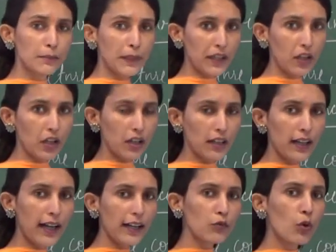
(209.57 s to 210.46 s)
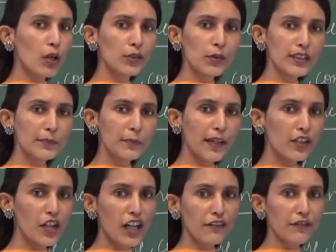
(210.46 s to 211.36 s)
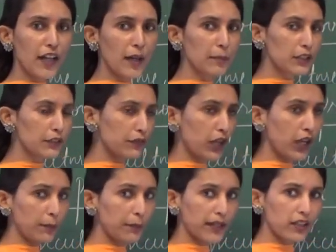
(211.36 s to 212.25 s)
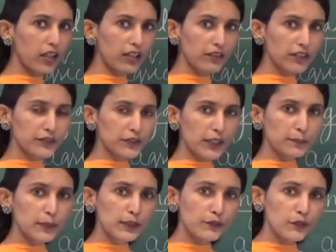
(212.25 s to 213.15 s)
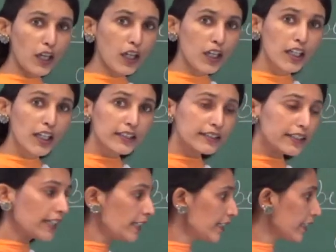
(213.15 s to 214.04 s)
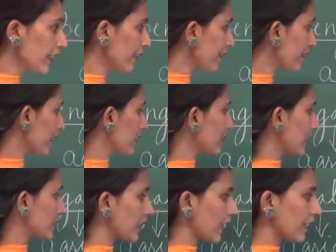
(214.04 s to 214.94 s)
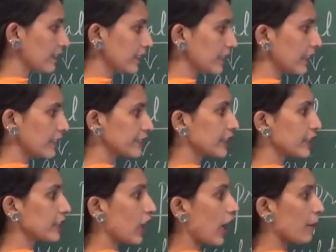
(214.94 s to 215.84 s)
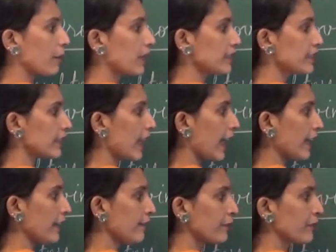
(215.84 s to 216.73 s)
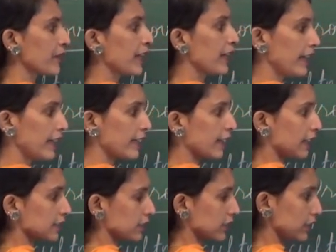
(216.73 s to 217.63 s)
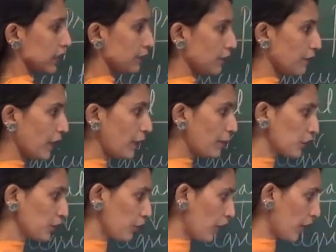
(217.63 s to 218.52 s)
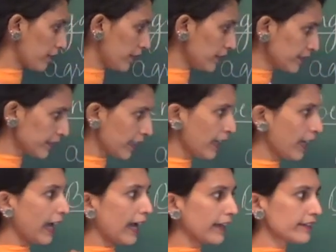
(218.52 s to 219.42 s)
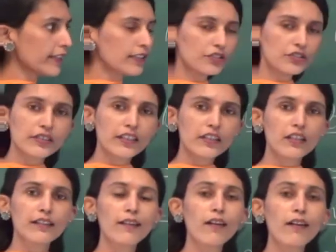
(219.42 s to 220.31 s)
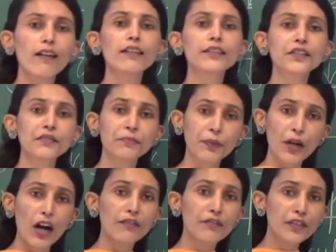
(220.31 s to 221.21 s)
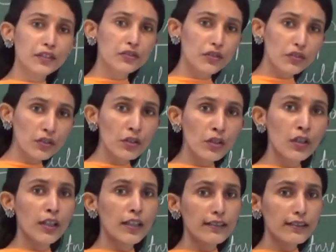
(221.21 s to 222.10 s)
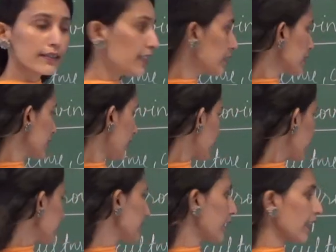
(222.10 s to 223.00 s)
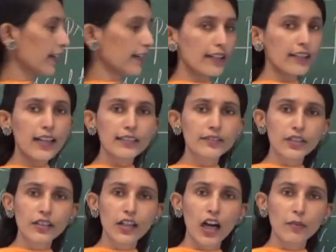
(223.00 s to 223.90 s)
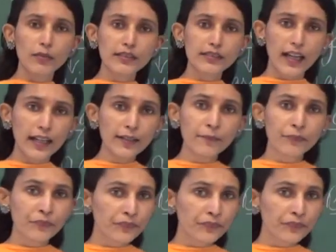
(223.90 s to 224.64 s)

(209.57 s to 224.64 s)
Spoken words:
Bengal. And what was Bengal famous for? Bengal was famous for three trade things, that's agriculture, commerce and industry. They were famous for this and they used to get a lot of profit through this, that is agriculture, commerce and